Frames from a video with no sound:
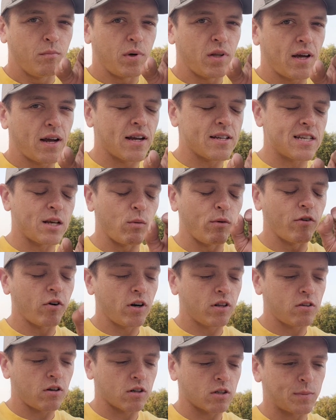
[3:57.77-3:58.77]
But like I said, we've
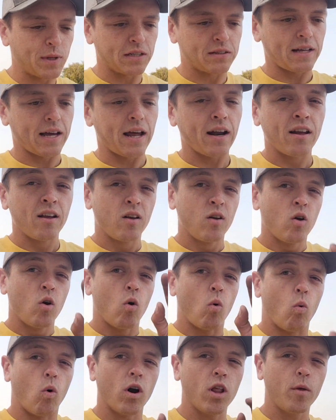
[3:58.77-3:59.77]
already talked about that.
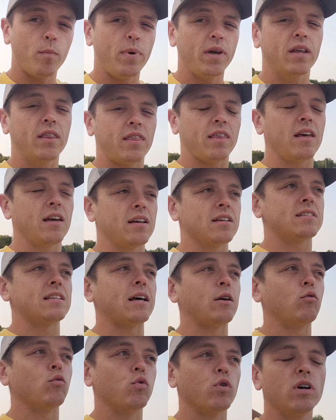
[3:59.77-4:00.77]
One of the big things
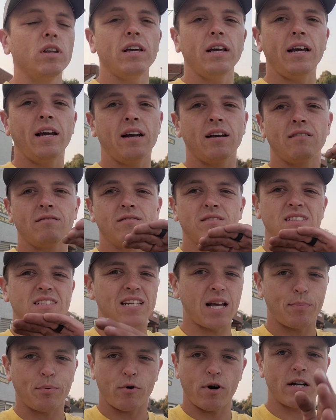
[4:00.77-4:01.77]
that really
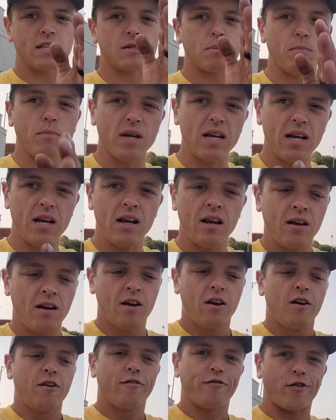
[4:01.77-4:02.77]
separates me
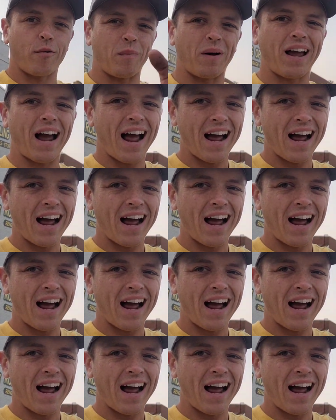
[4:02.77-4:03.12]
from